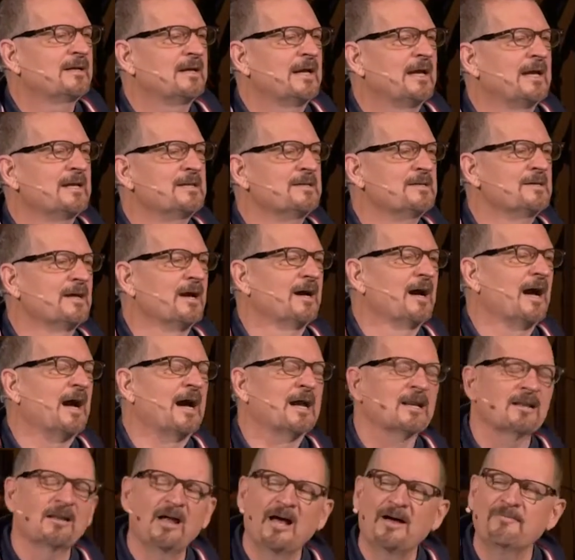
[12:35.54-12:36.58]
And uh,
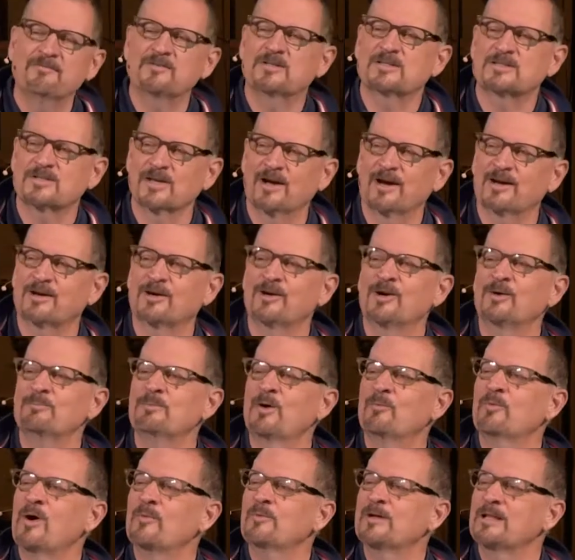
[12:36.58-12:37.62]
I loved Tucker,
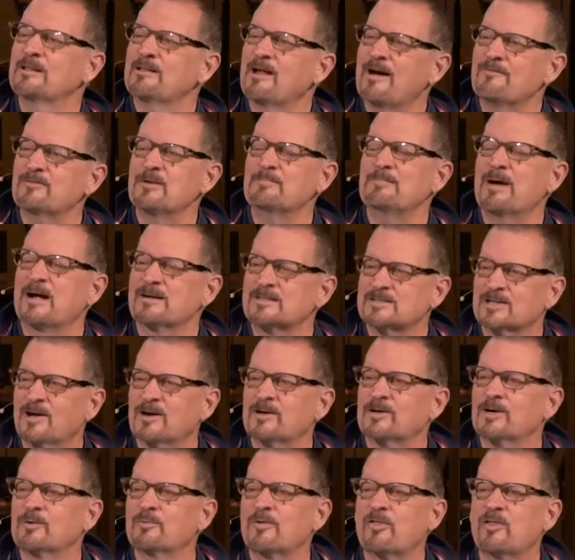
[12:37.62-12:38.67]
but what we loved about
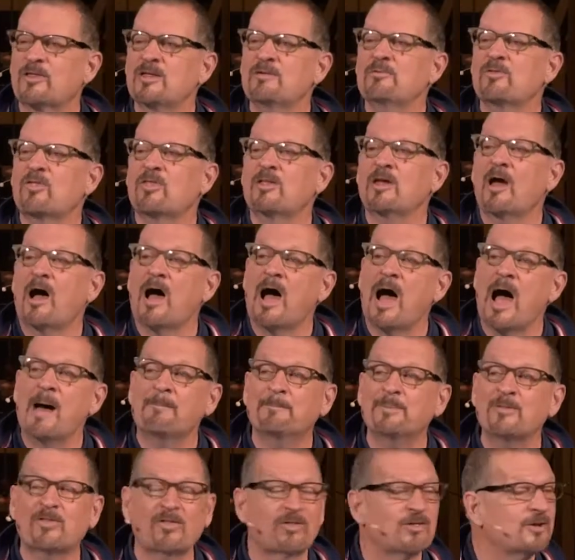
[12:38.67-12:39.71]
Tucker was he was the
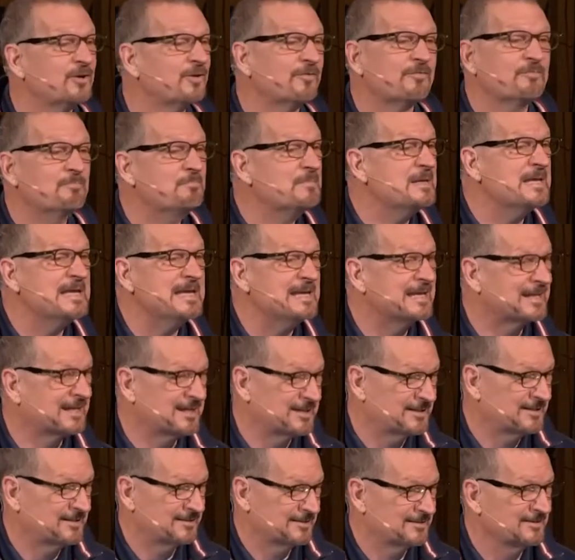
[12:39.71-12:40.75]
opposite of
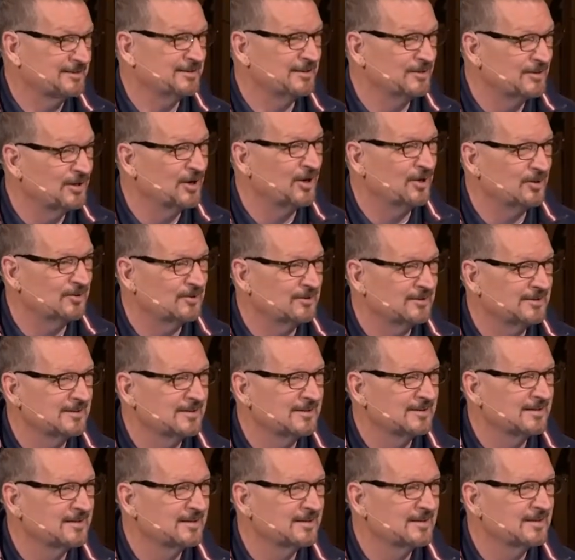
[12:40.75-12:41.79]
meek you know?
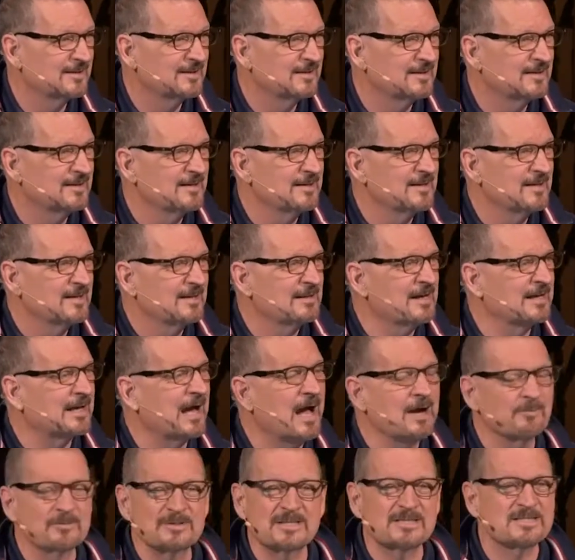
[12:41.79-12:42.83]
Like
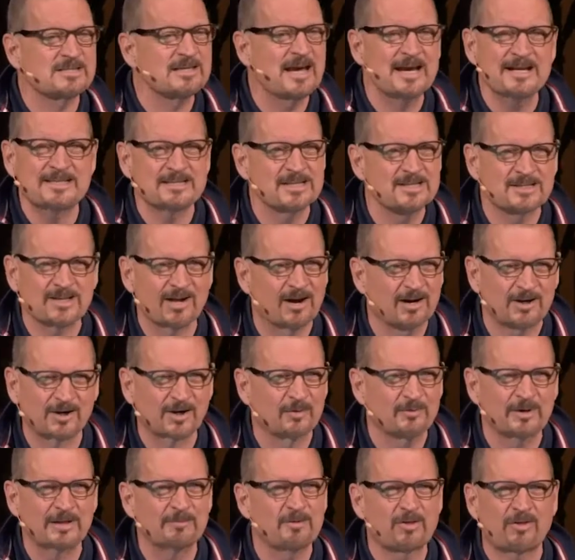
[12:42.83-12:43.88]
I would say to Tucker
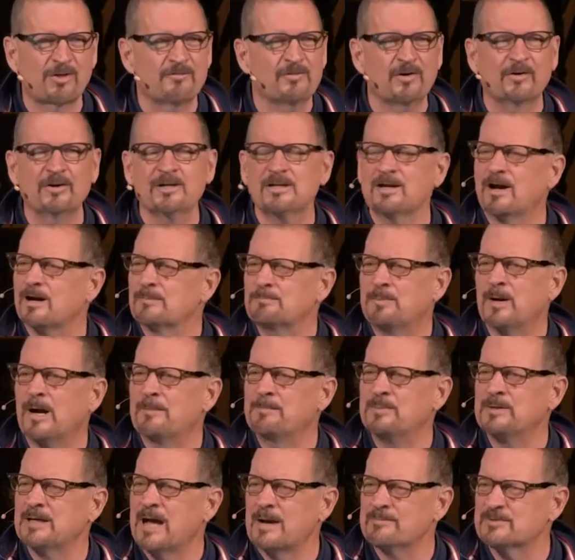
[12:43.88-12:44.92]
when he was a very young
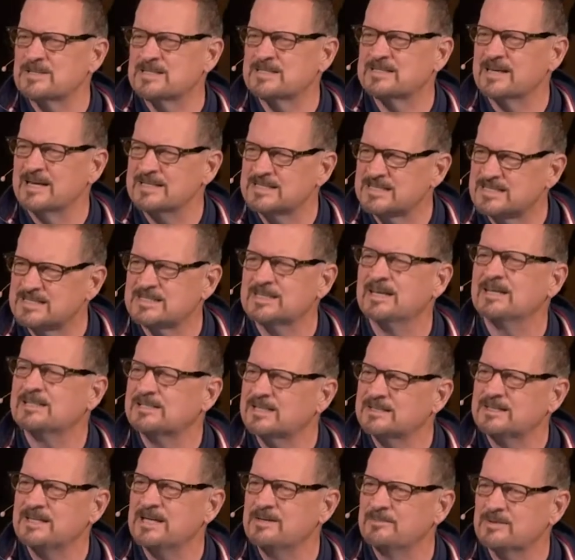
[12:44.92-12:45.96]
puppy, I would say sit,
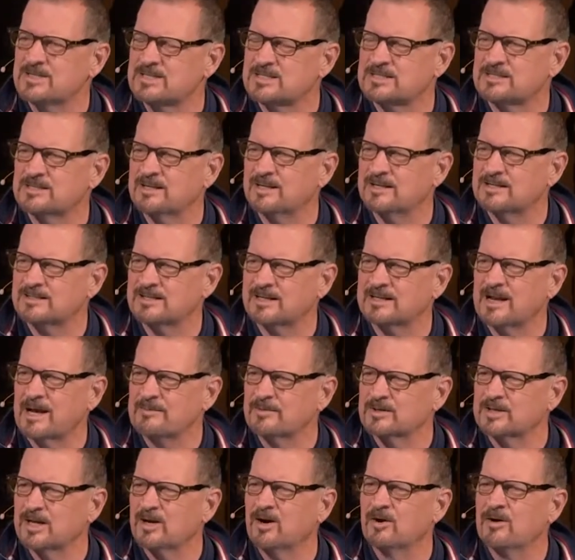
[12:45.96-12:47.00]
and he would sit, and I
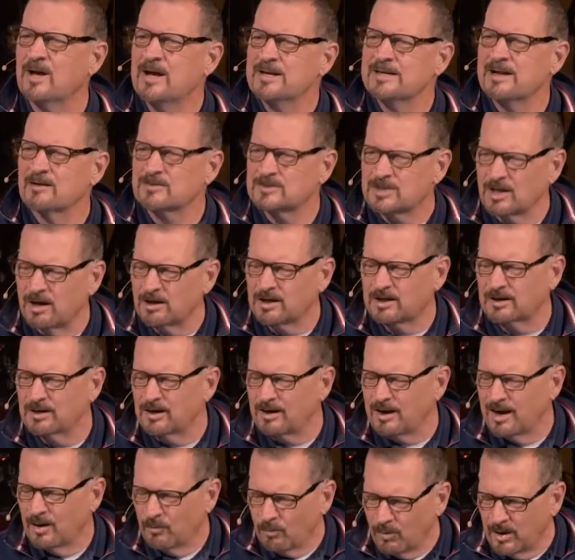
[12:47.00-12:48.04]
would go, Now, Tucker,
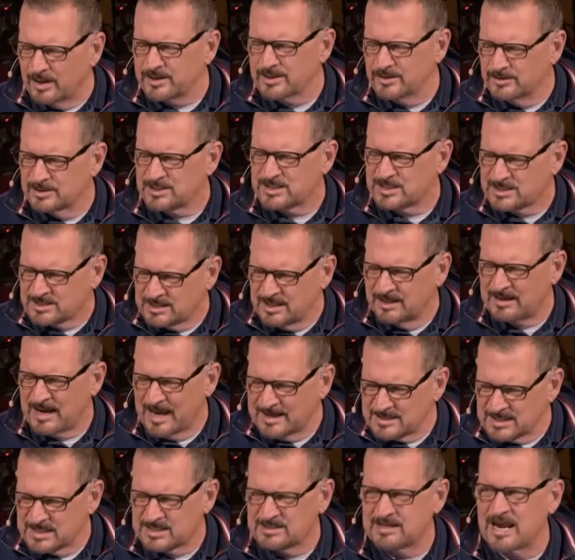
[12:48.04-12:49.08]
I want you to sit
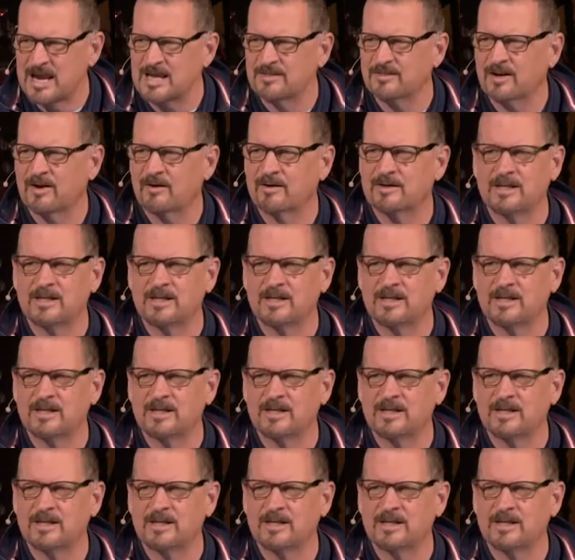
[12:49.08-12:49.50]
and stay there.